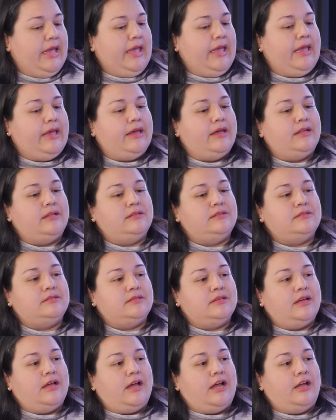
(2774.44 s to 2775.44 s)
And
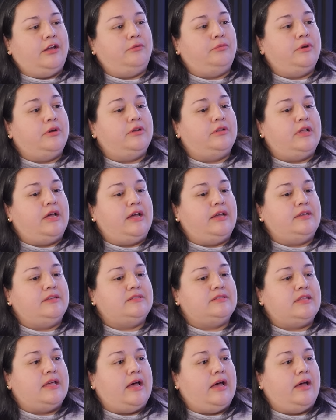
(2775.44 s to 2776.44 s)
I
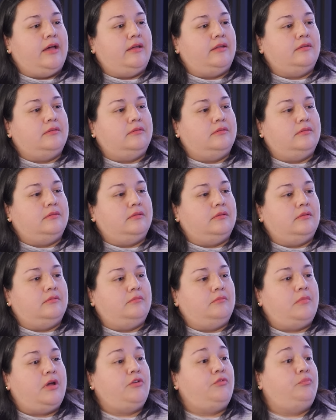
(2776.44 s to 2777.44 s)
realized that
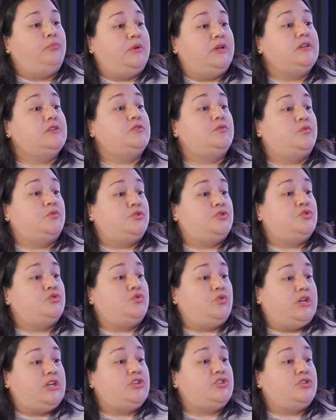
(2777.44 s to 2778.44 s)
my biggest
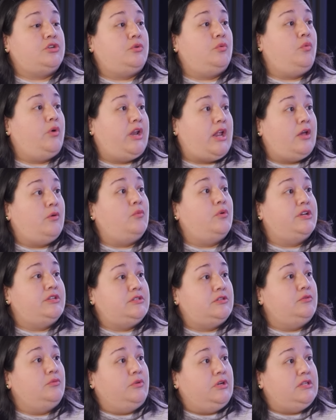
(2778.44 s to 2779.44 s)
frustration when I
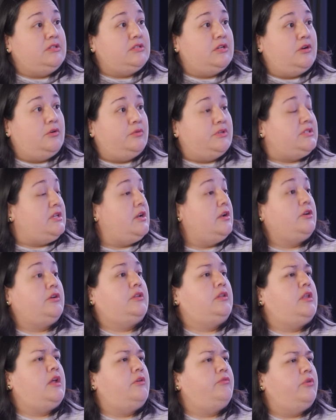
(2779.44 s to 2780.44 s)
was in retail was that I
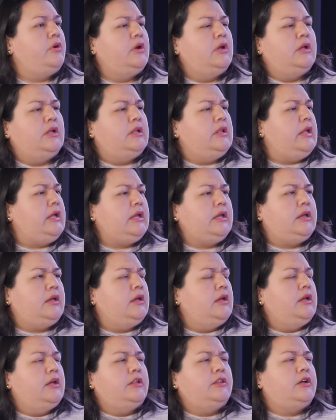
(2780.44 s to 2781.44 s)
could never,
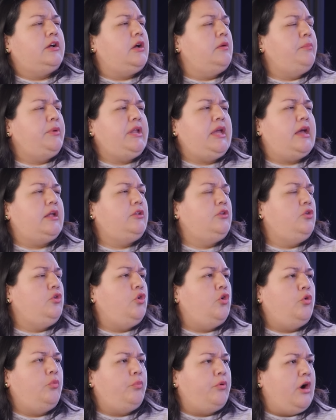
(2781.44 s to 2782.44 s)
the company had
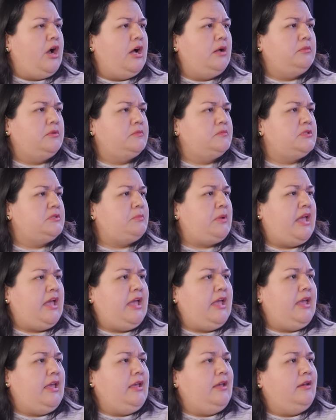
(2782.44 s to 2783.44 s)
no problems
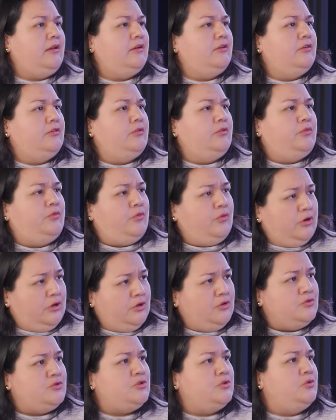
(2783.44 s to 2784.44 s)
paying for a
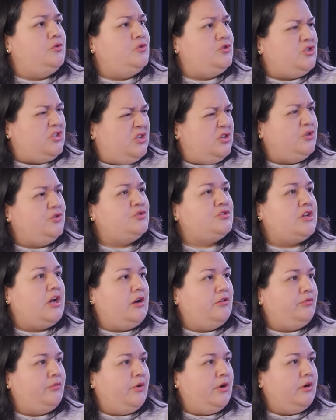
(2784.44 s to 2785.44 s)
new solution, a new
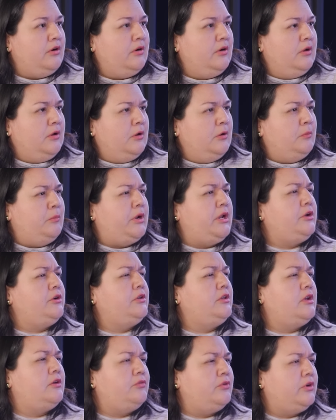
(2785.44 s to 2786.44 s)
software, but I
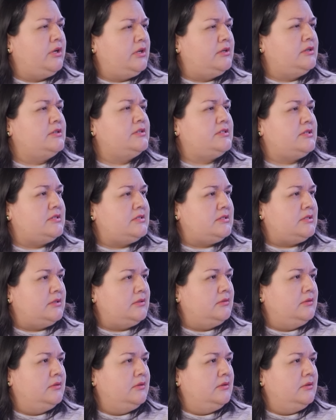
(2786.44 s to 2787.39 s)
could never get an assistant.